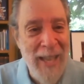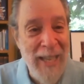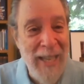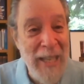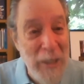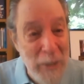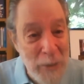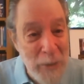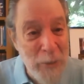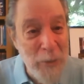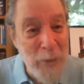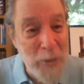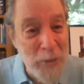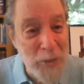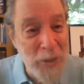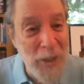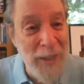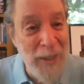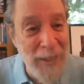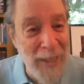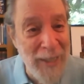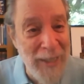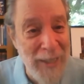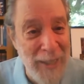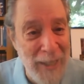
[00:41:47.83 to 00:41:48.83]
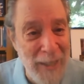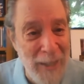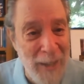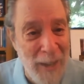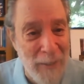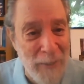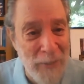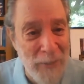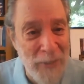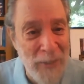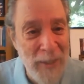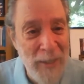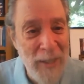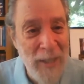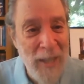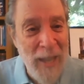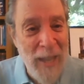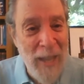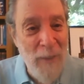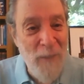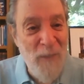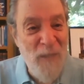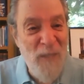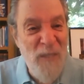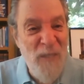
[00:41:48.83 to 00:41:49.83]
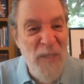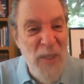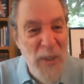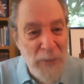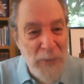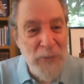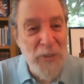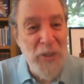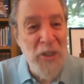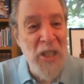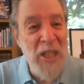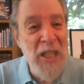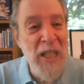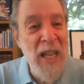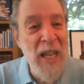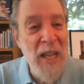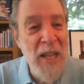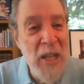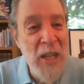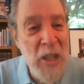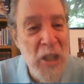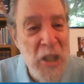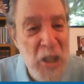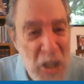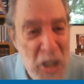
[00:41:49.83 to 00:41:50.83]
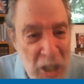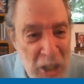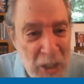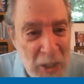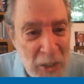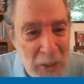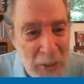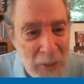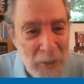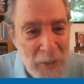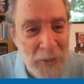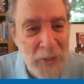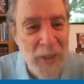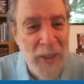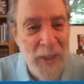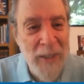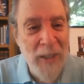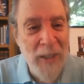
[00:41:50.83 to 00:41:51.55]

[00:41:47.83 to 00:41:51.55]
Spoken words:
Interestingly enough, 40 years